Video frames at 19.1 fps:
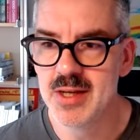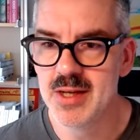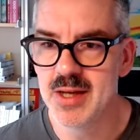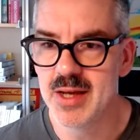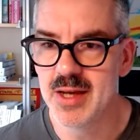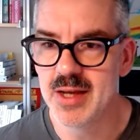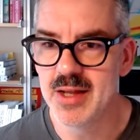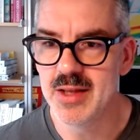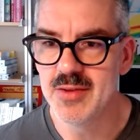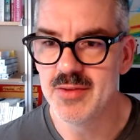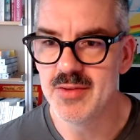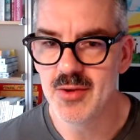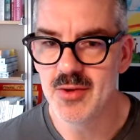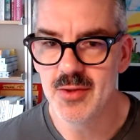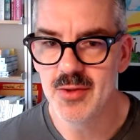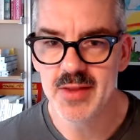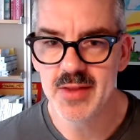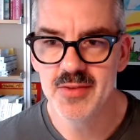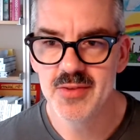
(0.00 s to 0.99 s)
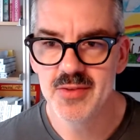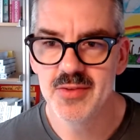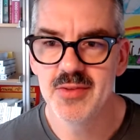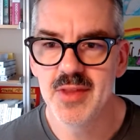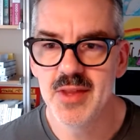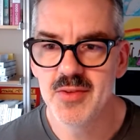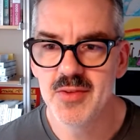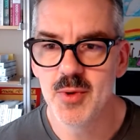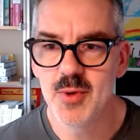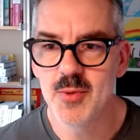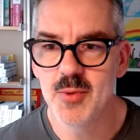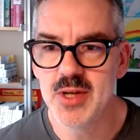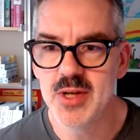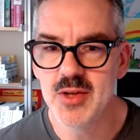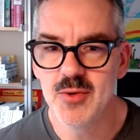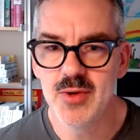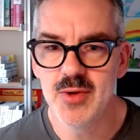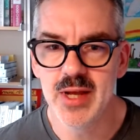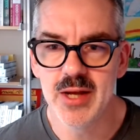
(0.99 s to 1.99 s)
And so that's what we
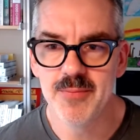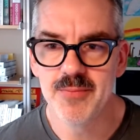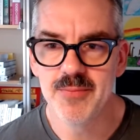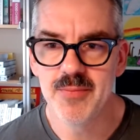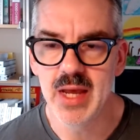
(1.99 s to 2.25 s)
do now.